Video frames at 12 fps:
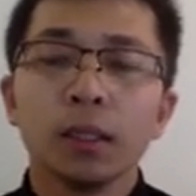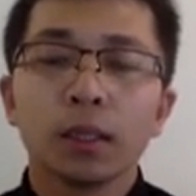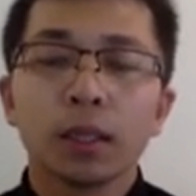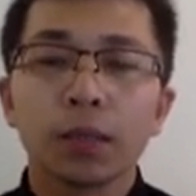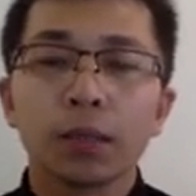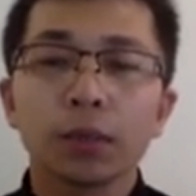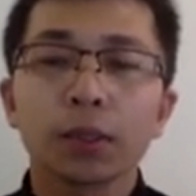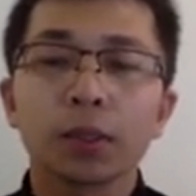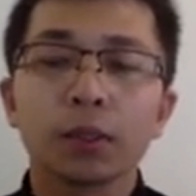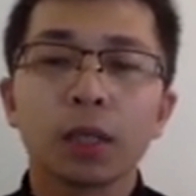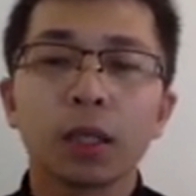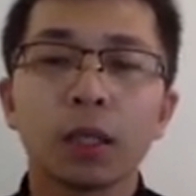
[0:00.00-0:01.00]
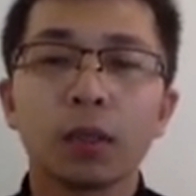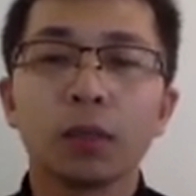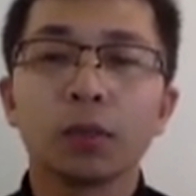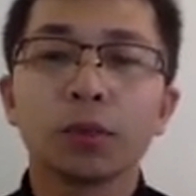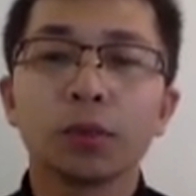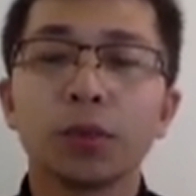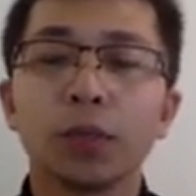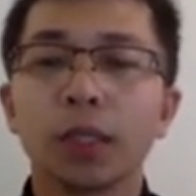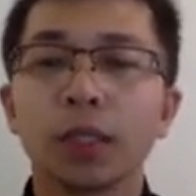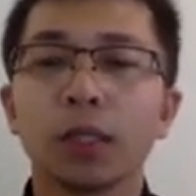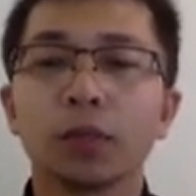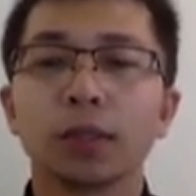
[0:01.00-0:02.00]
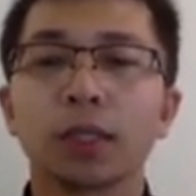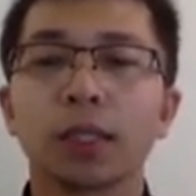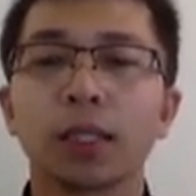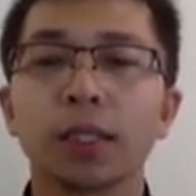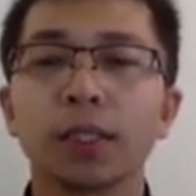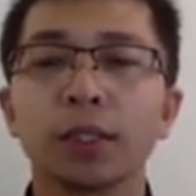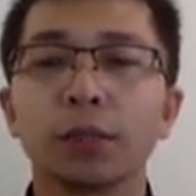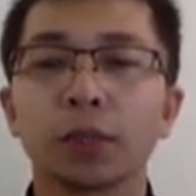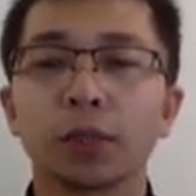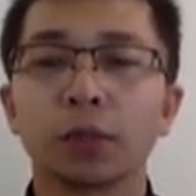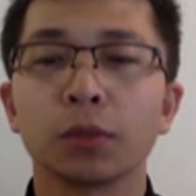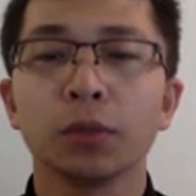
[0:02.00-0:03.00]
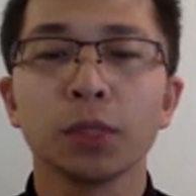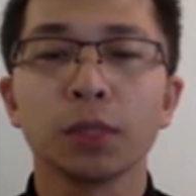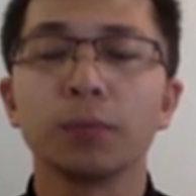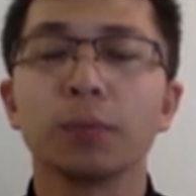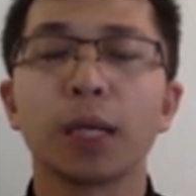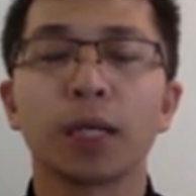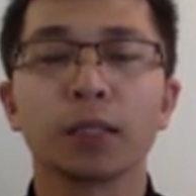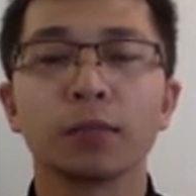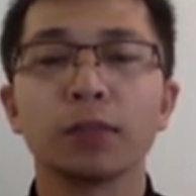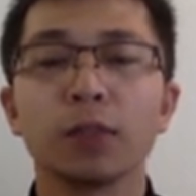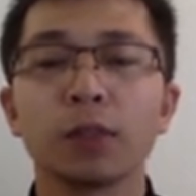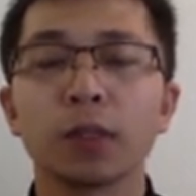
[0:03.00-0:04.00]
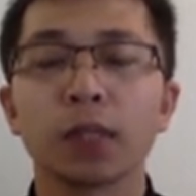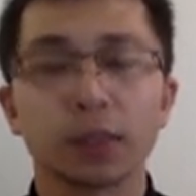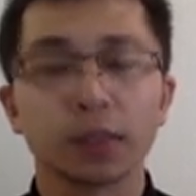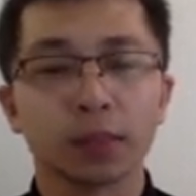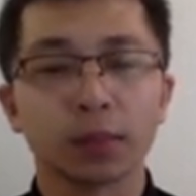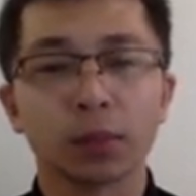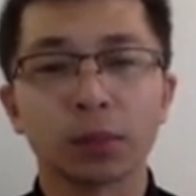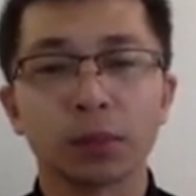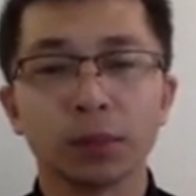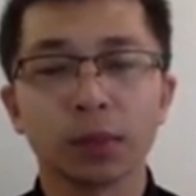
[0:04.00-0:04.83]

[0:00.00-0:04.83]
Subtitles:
I will show how Ludo encodes the clearing resolution by the following example.